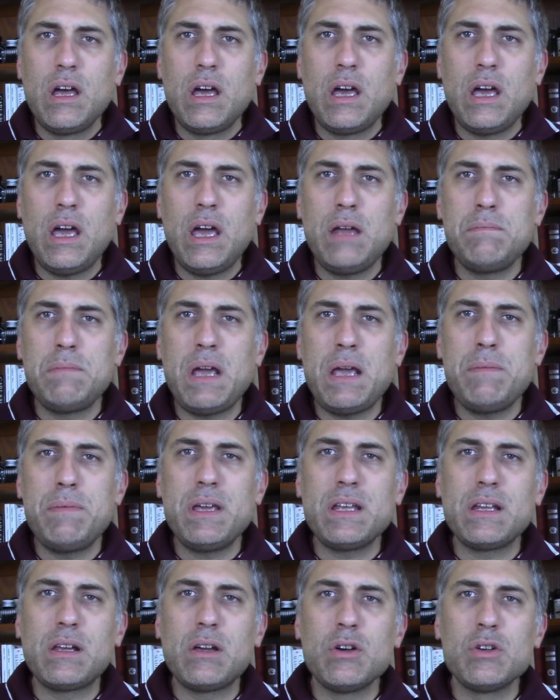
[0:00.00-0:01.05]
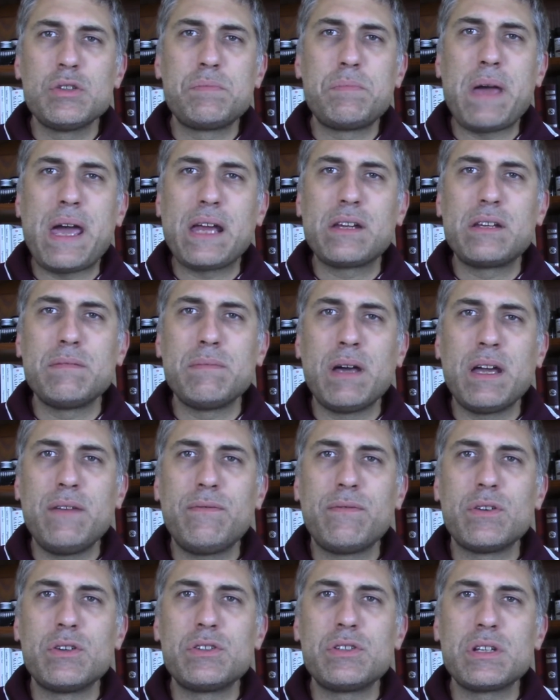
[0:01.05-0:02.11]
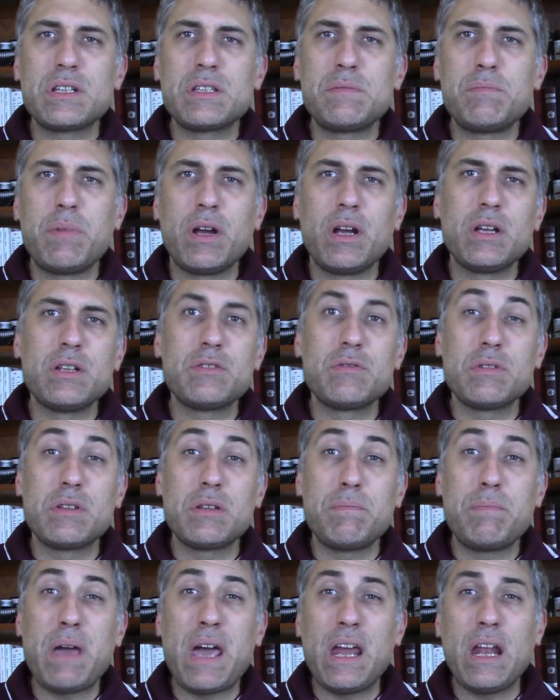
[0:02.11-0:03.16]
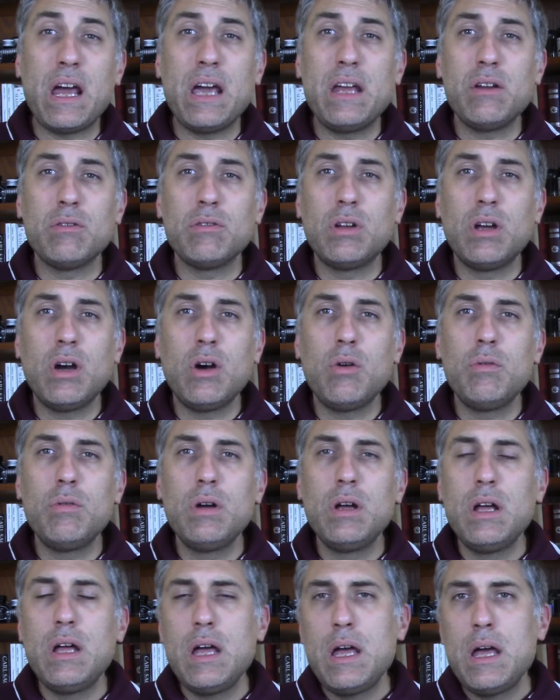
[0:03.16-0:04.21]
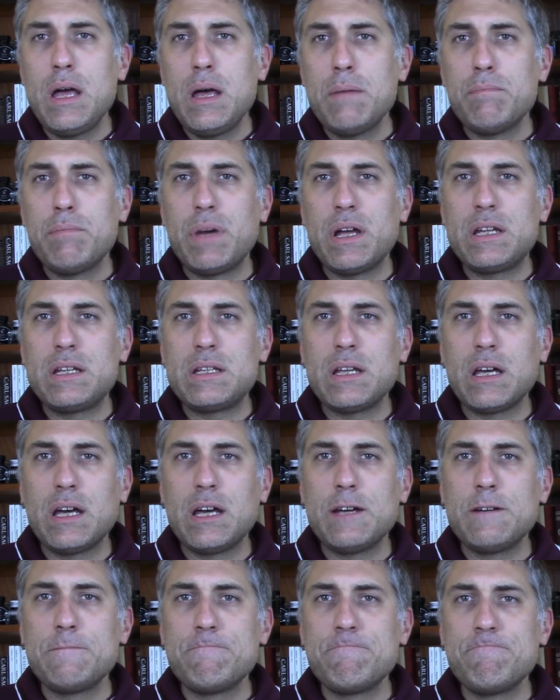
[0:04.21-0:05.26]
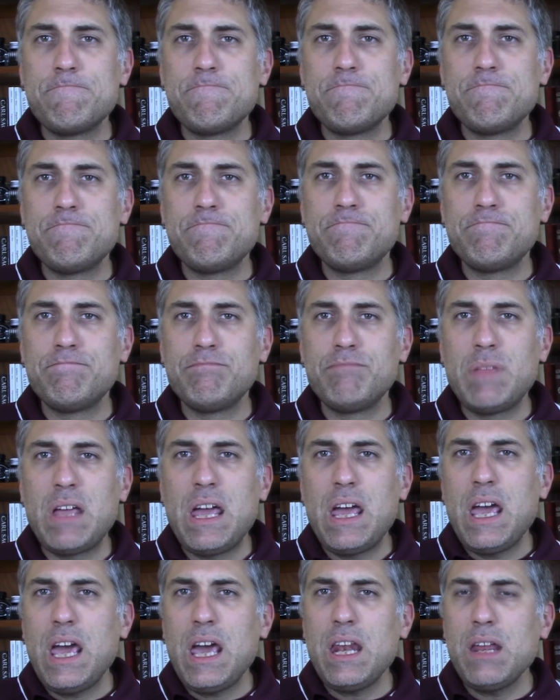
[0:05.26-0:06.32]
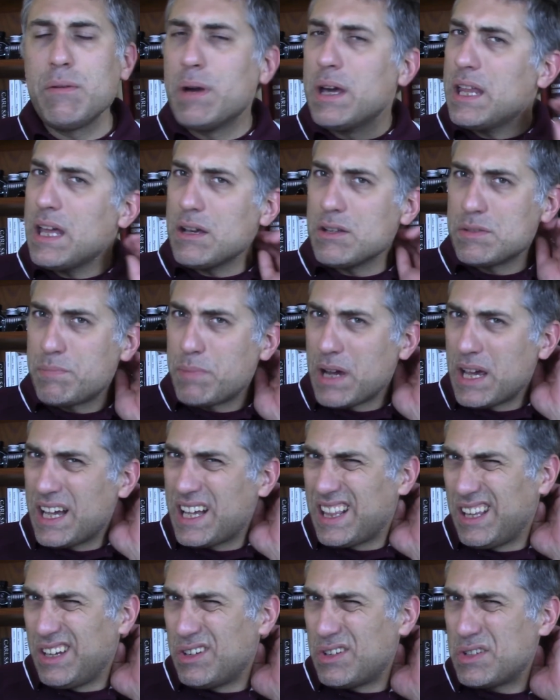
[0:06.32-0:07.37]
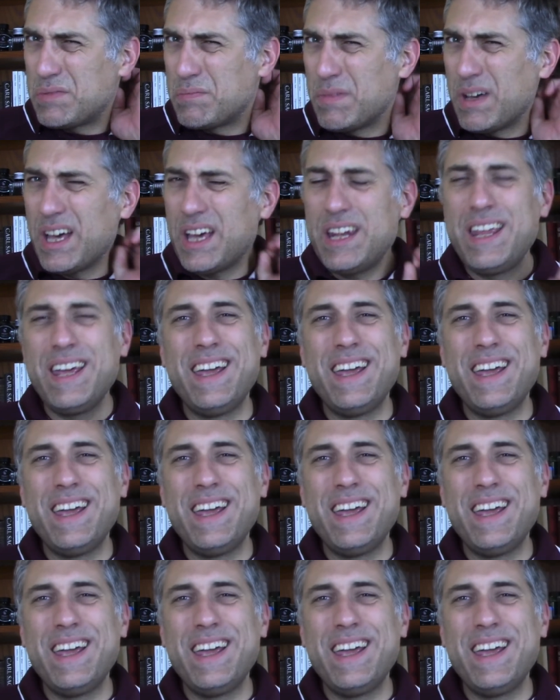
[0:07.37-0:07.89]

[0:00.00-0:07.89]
Uh, and maybe it goes back to my first experience with the pen. I don't know. But uh, anyway, that was probably clear as mud.